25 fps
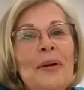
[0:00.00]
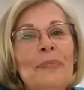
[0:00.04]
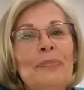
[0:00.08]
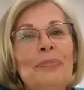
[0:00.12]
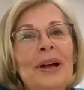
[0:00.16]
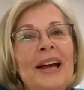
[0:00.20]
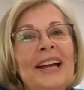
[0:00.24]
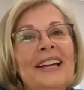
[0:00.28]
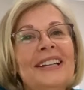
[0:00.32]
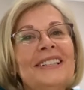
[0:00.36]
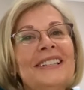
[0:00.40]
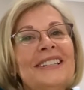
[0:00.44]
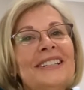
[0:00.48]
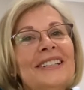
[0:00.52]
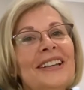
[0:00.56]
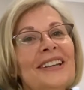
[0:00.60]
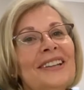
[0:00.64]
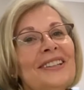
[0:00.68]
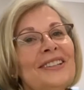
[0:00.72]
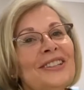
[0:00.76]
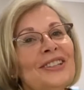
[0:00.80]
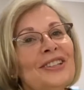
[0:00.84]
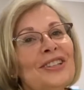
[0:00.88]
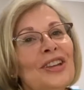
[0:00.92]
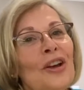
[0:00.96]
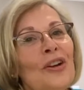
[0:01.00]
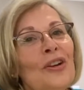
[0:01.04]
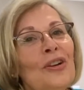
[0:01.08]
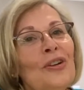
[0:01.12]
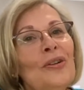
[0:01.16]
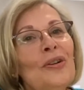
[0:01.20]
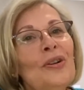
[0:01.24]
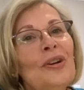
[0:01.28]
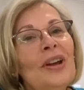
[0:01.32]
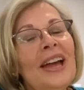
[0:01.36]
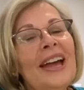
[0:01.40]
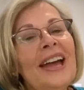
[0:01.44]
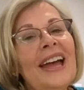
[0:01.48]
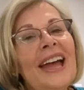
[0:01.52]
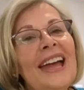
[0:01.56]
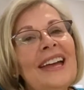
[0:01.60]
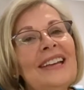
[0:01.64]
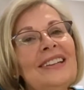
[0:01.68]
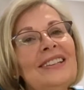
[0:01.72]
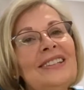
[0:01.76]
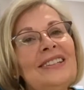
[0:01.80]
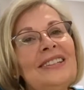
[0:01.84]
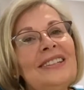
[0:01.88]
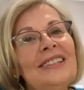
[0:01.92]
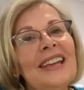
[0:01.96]
But so
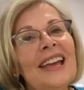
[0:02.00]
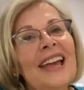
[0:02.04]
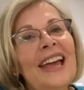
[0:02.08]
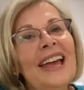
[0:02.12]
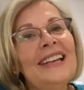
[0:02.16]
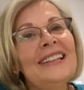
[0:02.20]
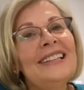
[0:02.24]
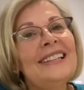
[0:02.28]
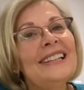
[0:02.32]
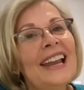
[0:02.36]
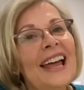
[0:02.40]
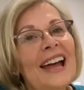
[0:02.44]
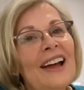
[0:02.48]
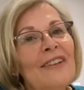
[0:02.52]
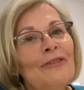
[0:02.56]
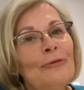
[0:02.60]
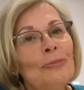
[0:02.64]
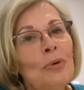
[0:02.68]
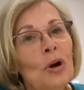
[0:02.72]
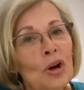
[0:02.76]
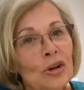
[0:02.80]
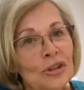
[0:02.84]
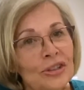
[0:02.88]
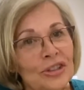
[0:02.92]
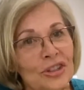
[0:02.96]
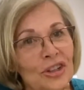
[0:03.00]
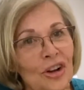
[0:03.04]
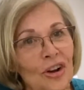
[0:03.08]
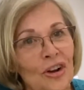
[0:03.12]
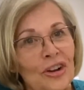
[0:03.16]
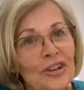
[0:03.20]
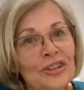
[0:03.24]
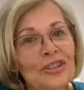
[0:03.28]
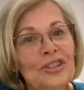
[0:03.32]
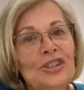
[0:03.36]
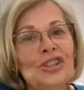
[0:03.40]
as life passed on,